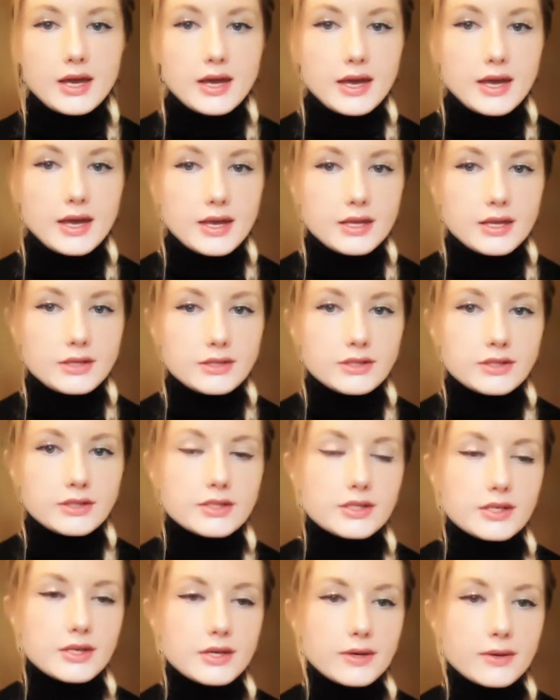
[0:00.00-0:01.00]
And
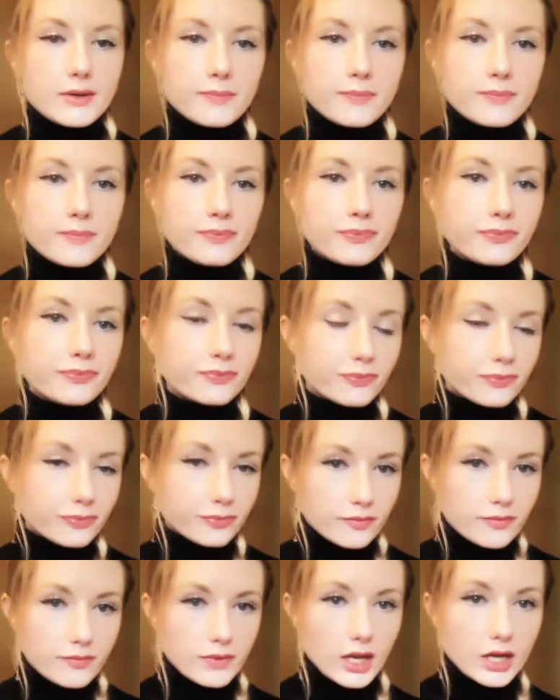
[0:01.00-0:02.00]

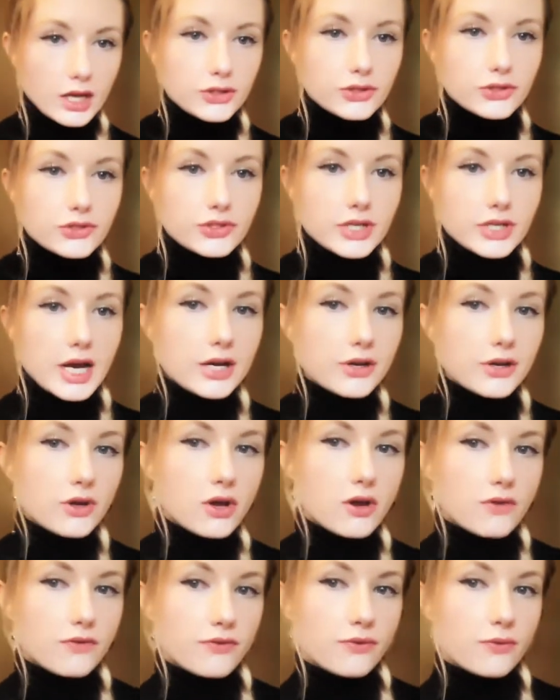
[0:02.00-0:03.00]
to start
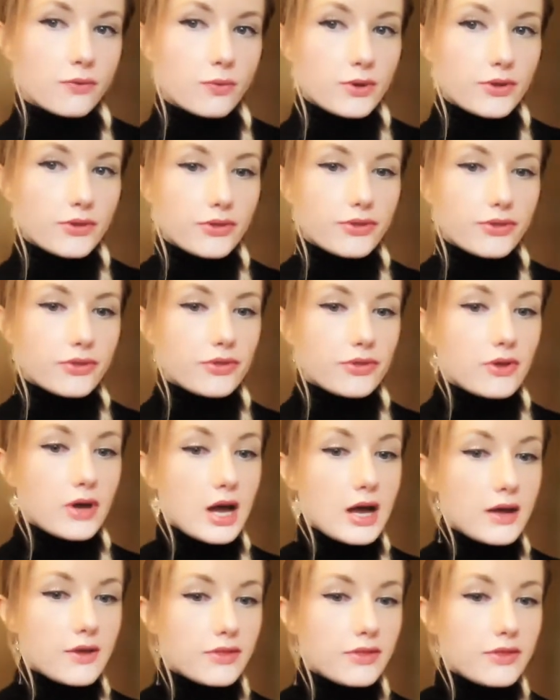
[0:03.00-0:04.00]
off with
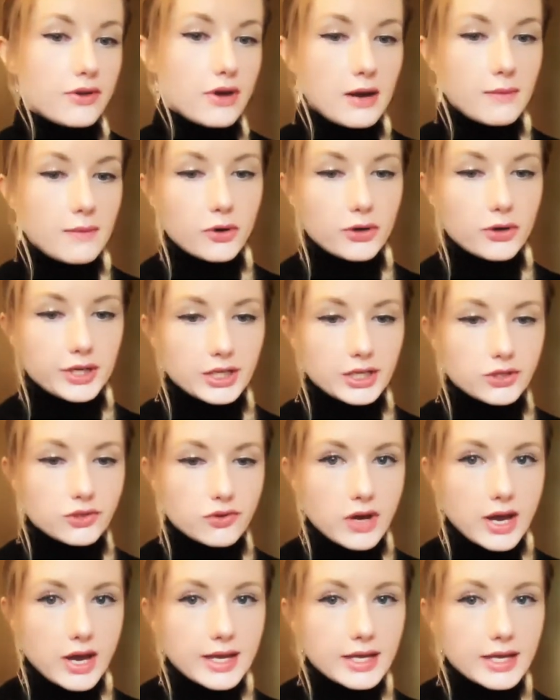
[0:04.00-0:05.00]
the harmonic
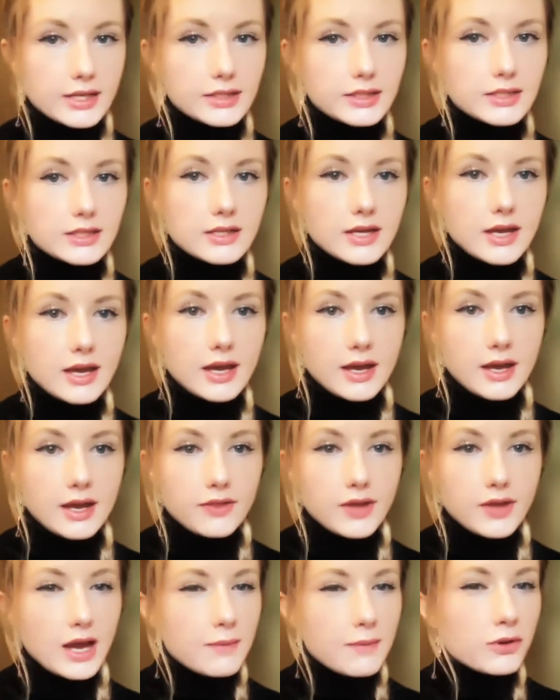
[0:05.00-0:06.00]
triads,
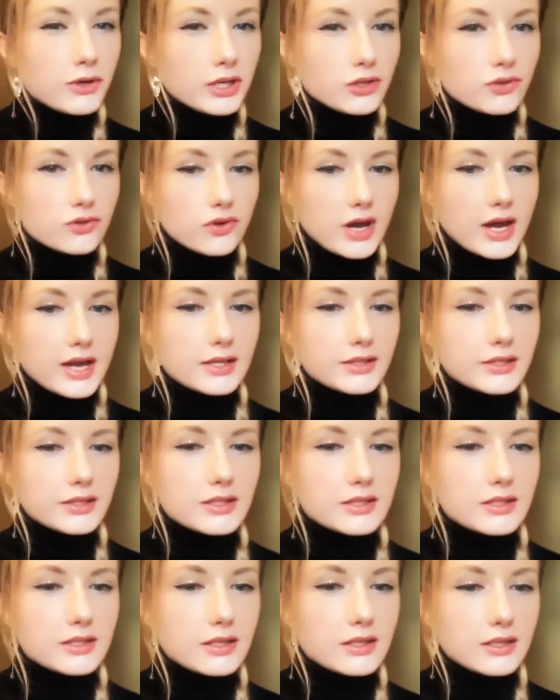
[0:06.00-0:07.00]
the harmonic
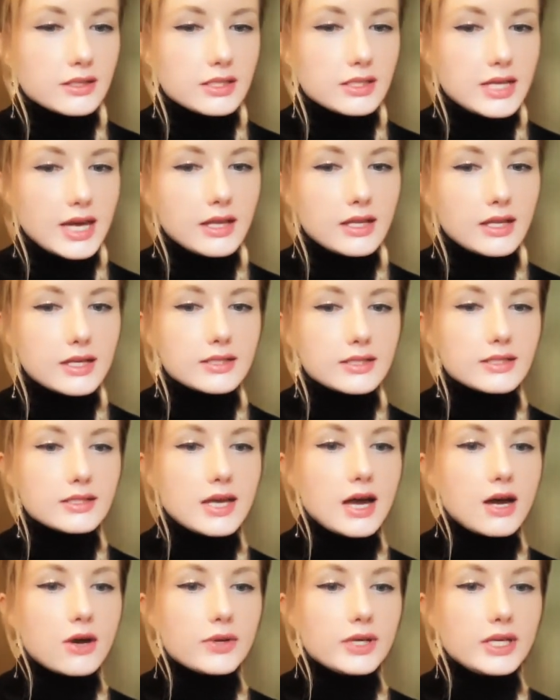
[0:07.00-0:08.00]
triads tell us
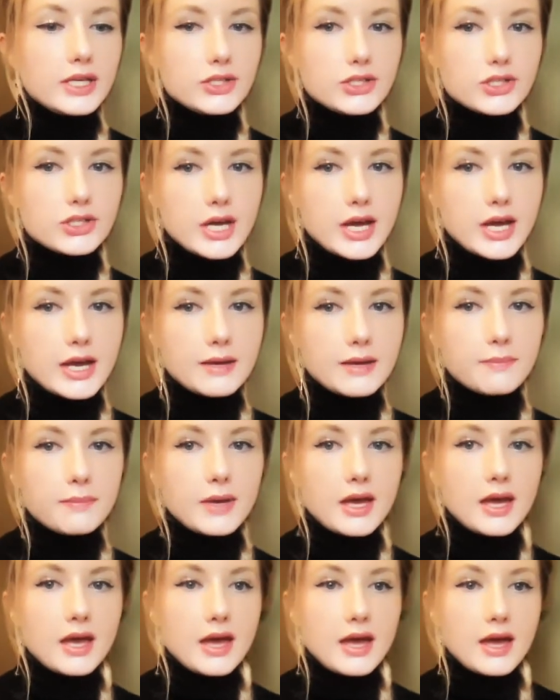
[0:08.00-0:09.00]
how each type
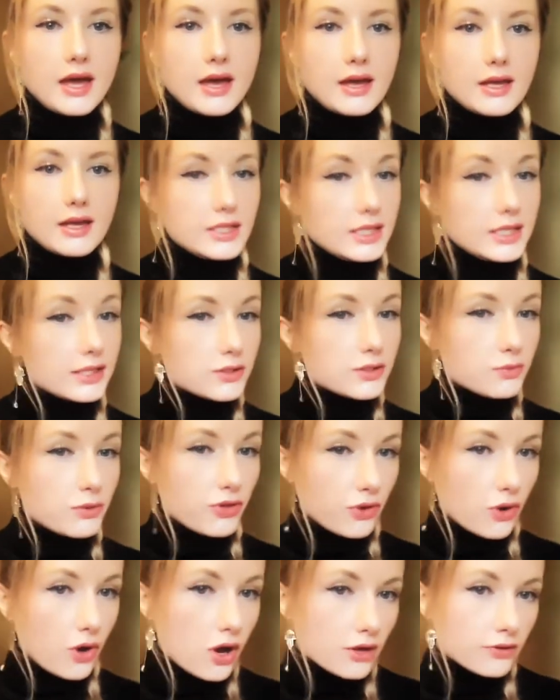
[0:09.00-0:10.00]
deals
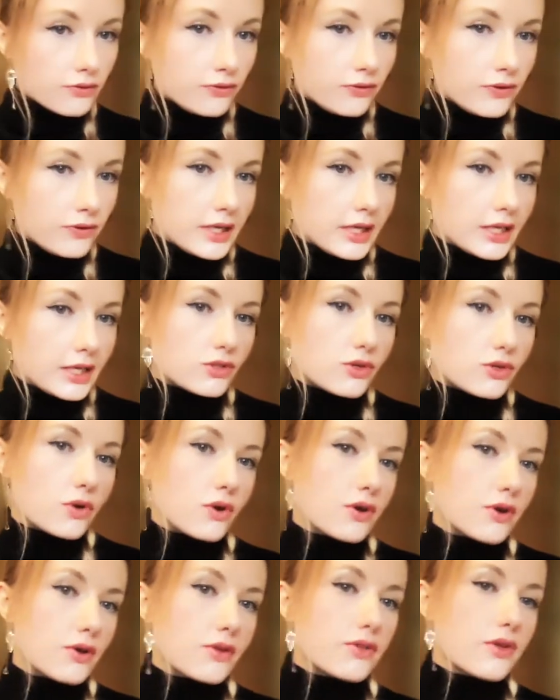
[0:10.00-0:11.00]
with conflict
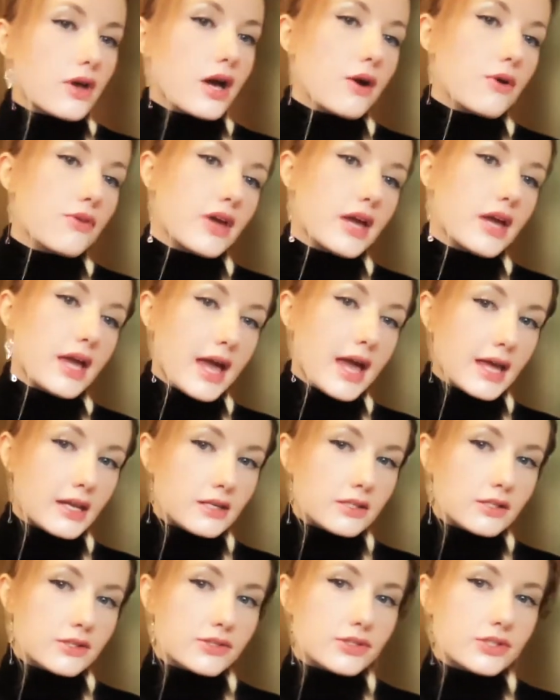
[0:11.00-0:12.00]
or how they
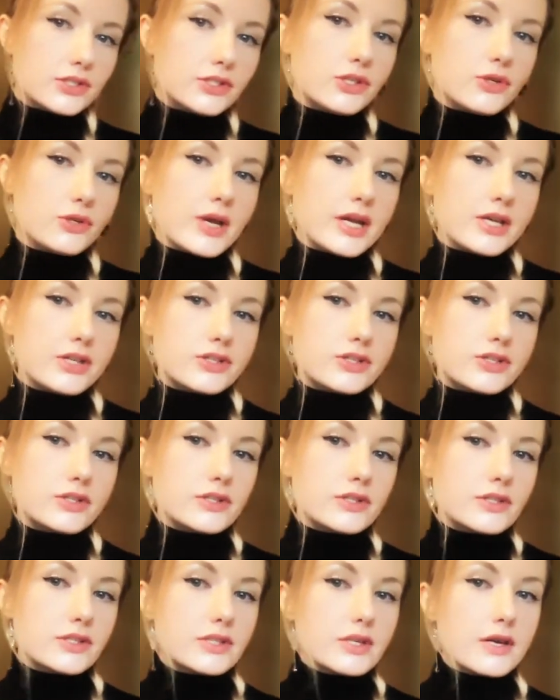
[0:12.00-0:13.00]
handle
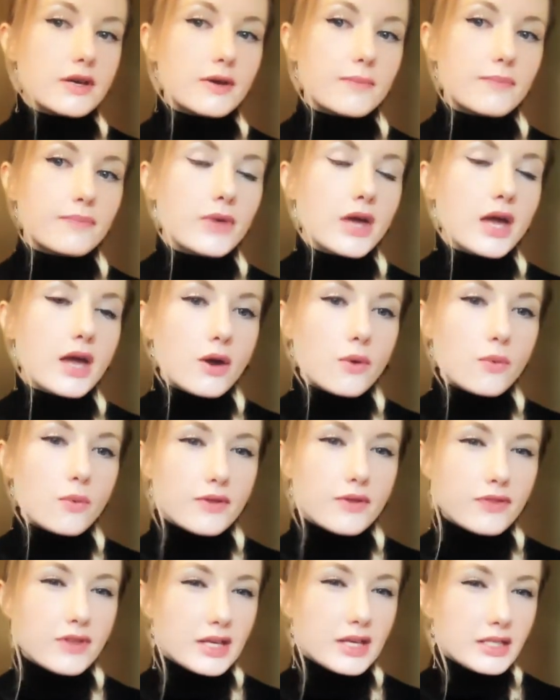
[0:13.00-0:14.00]
situations
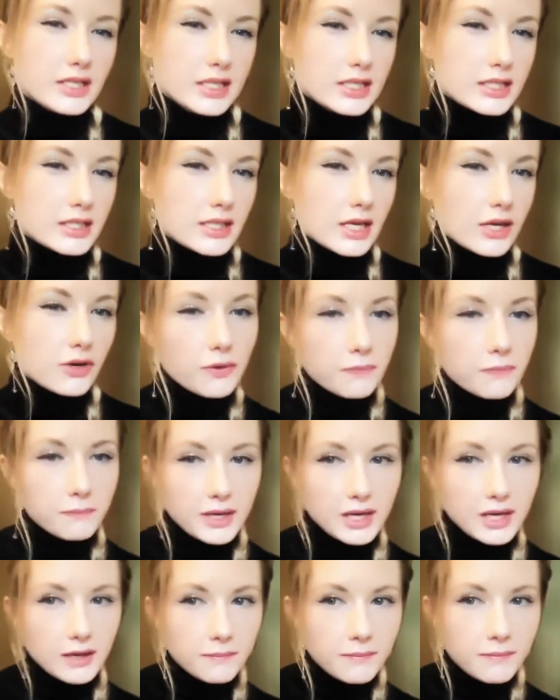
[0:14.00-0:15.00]
when their needs are not
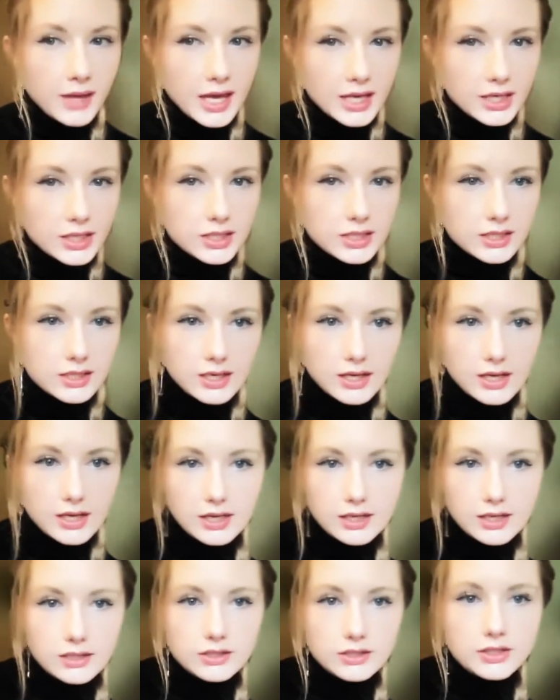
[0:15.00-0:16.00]
being met
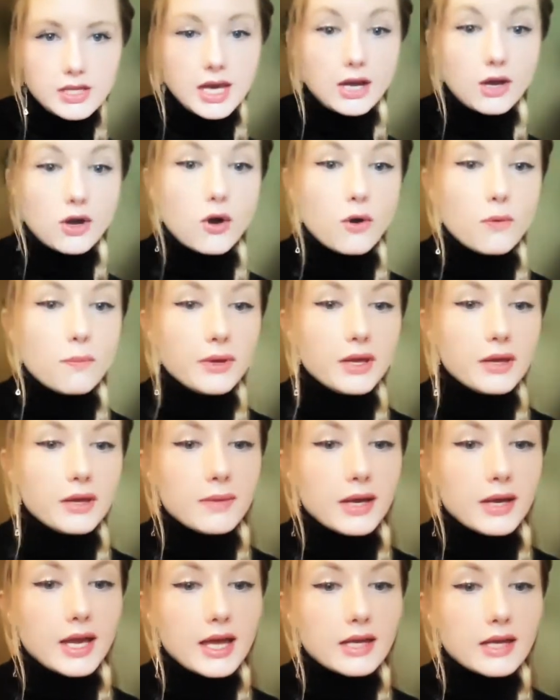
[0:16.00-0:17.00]
and their coping
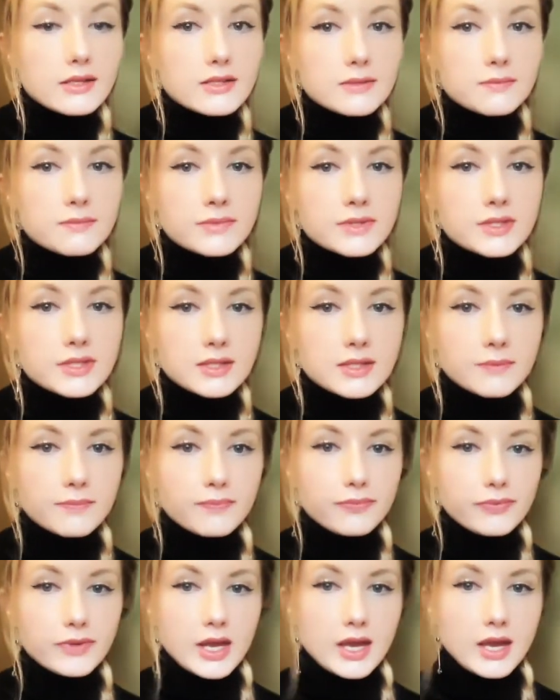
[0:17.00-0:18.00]
mechanisms.
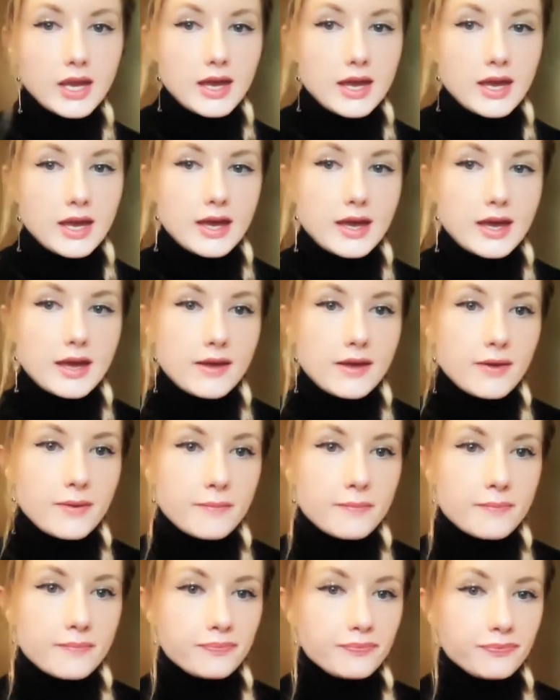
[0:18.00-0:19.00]

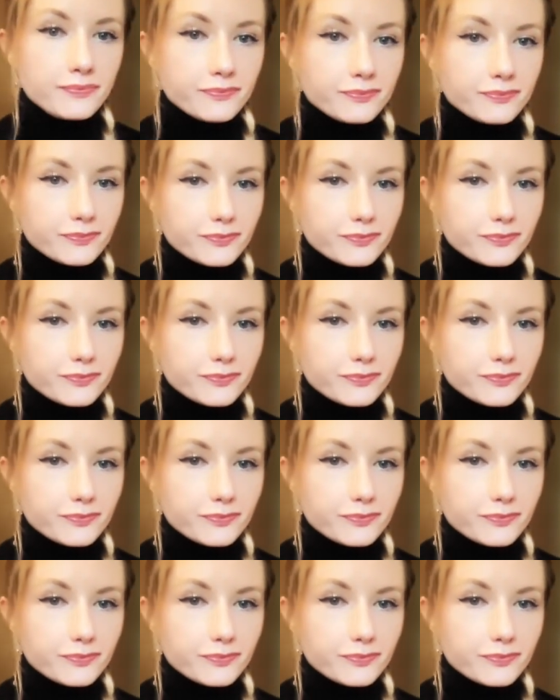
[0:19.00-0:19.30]
And